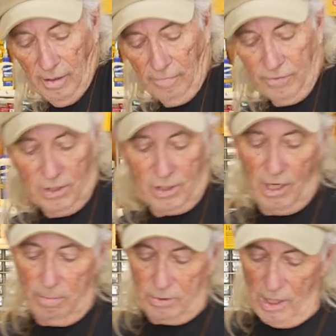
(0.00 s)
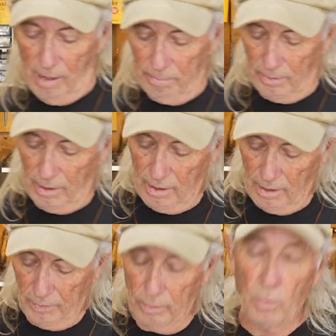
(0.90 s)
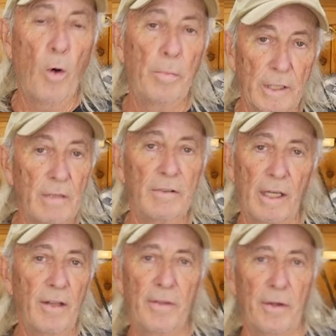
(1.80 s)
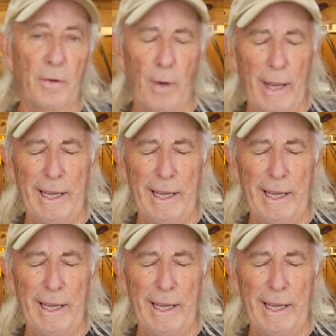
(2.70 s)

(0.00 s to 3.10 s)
if this keeps up, uh, we won't be giving anything away